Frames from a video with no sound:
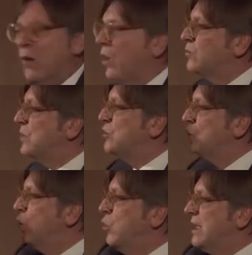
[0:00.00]
What we
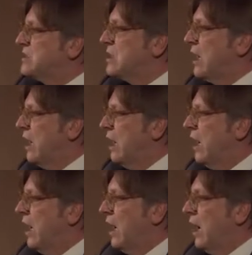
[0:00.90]
do with
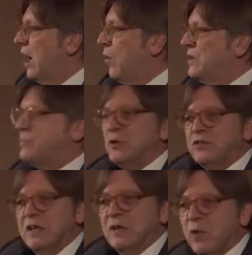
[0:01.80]

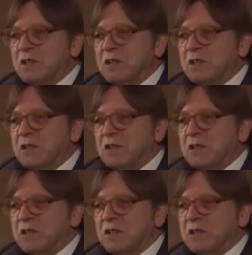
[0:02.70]
Putin?